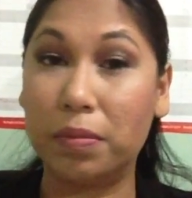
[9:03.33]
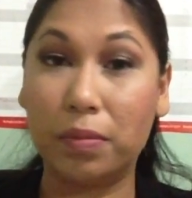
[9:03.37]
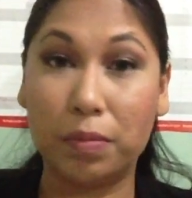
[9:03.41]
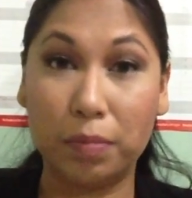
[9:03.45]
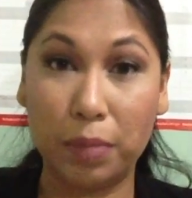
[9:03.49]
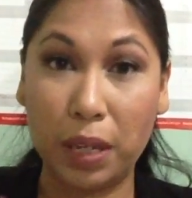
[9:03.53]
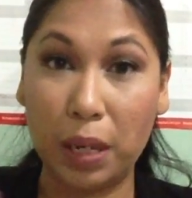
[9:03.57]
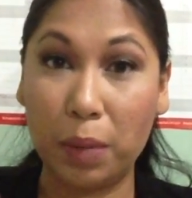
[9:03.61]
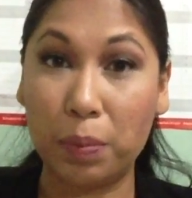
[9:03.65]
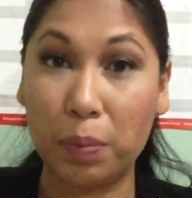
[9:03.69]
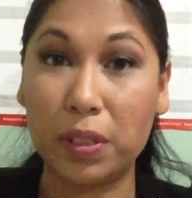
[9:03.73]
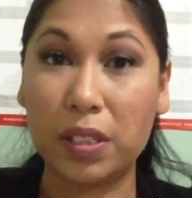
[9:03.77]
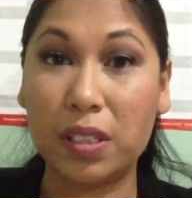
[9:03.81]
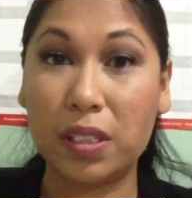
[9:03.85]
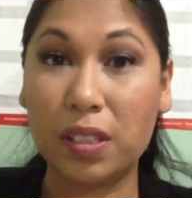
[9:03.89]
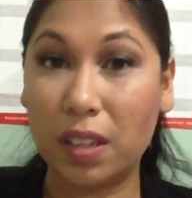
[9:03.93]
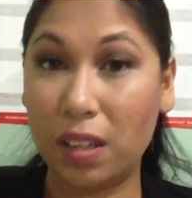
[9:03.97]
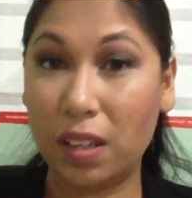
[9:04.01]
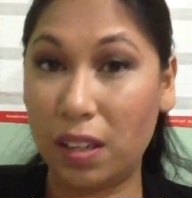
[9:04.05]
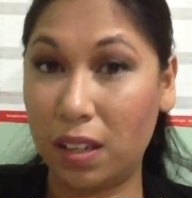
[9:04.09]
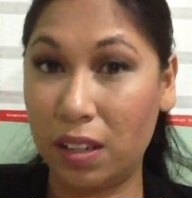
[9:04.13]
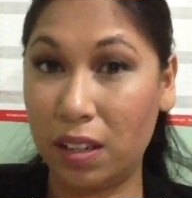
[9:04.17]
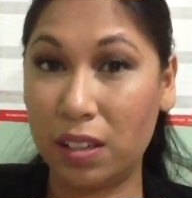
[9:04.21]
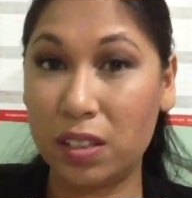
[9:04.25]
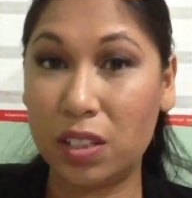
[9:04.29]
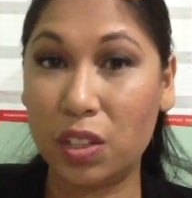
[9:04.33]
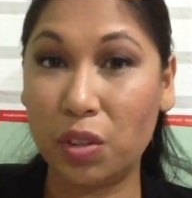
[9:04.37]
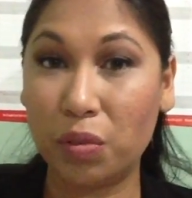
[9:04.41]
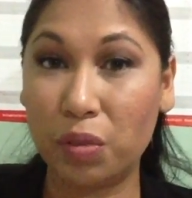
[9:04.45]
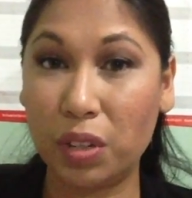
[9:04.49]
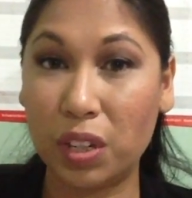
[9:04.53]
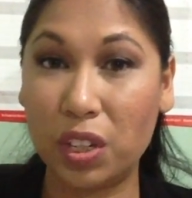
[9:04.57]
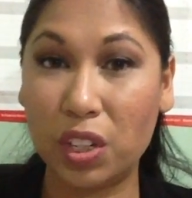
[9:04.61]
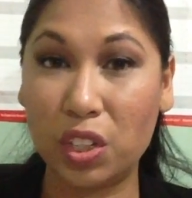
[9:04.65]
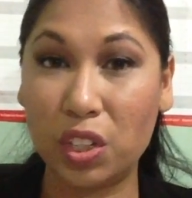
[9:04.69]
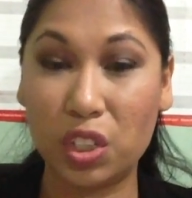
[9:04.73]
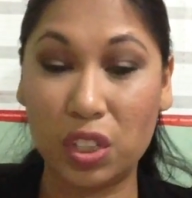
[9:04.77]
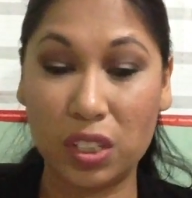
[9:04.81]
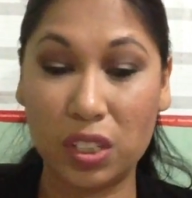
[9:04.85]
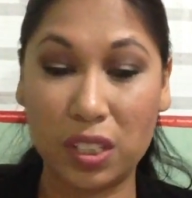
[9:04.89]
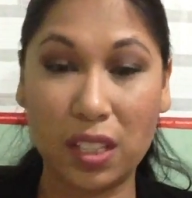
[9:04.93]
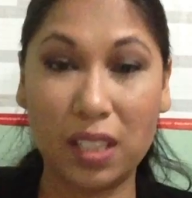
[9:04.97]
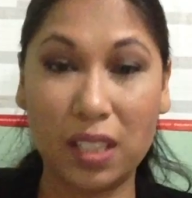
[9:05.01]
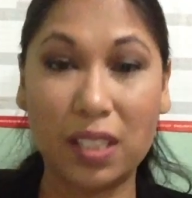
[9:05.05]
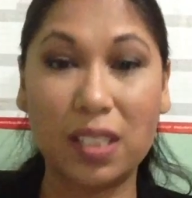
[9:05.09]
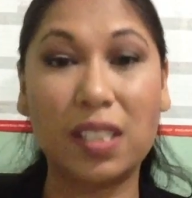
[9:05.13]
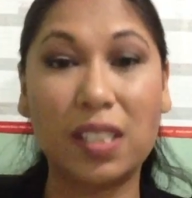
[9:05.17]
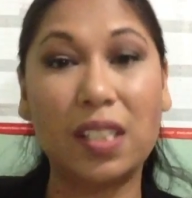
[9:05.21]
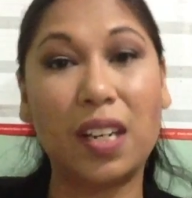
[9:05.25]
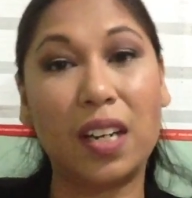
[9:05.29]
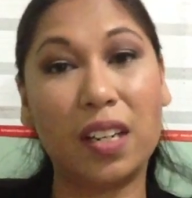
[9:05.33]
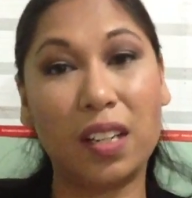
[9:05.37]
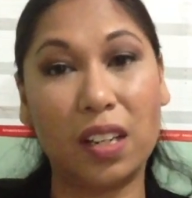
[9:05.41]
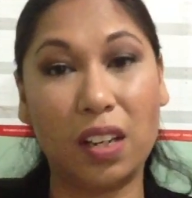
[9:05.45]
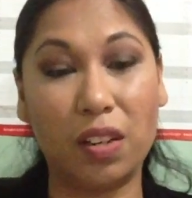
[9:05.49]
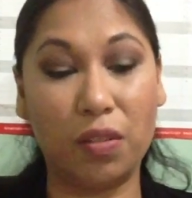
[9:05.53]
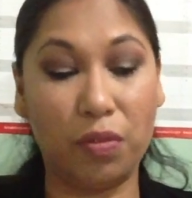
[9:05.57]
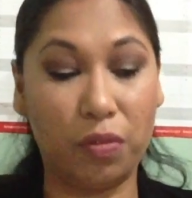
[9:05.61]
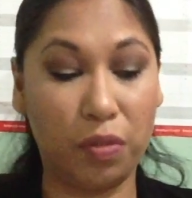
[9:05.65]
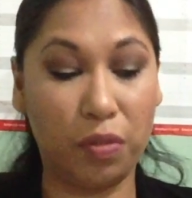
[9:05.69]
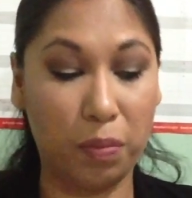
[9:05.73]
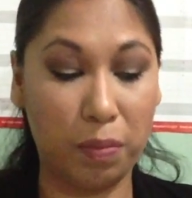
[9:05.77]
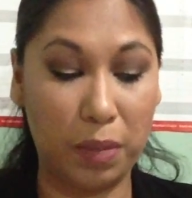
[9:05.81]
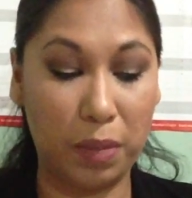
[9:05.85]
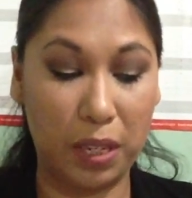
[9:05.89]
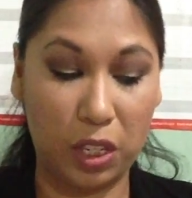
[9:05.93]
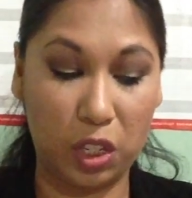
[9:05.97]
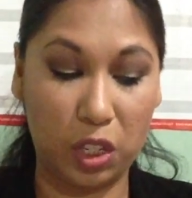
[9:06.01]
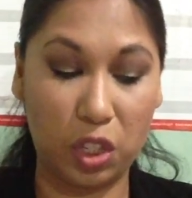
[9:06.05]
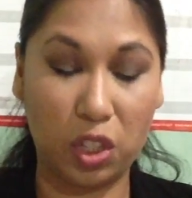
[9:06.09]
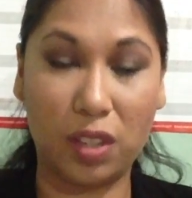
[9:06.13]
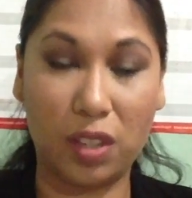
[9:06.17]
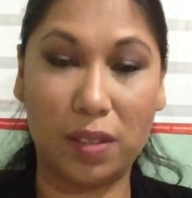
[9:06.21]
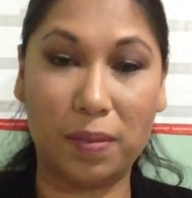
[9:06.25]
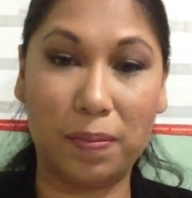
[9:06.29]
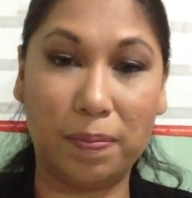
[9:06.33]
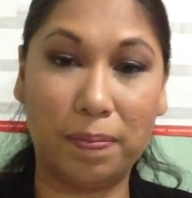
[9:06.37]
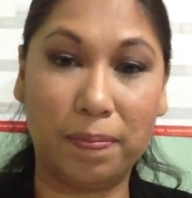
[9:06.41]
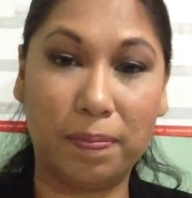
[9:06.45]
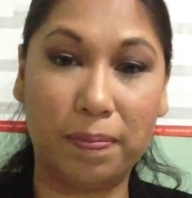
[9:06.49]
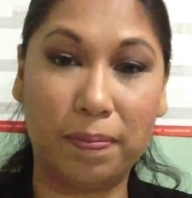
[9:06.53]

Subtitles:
be able to regurgitate that information.